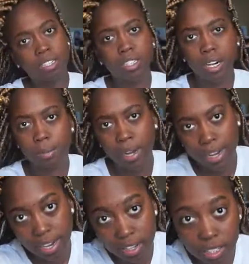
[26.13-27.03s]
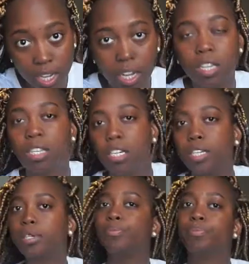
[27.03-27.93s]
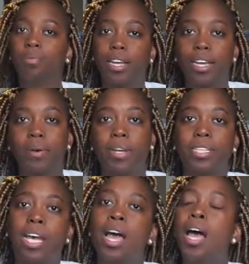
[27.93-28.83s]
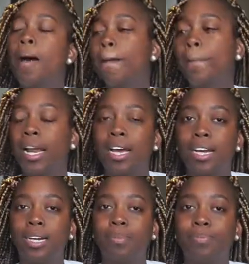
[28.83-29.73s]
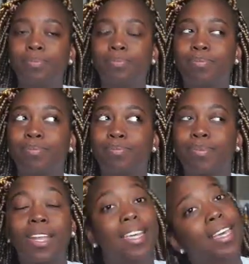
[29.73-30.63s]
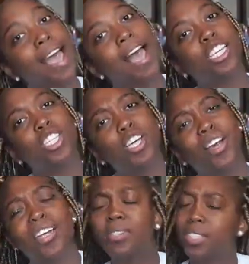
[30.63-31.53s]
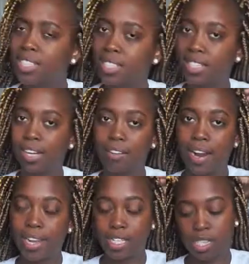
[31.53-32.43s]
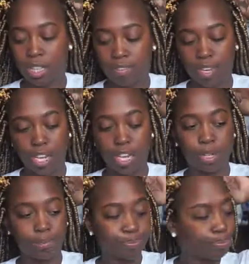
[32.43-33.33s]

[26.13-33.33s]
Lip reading: Sorry, my hair is like, you know. Anyways, but yeah, so I guess we can just get right into the video.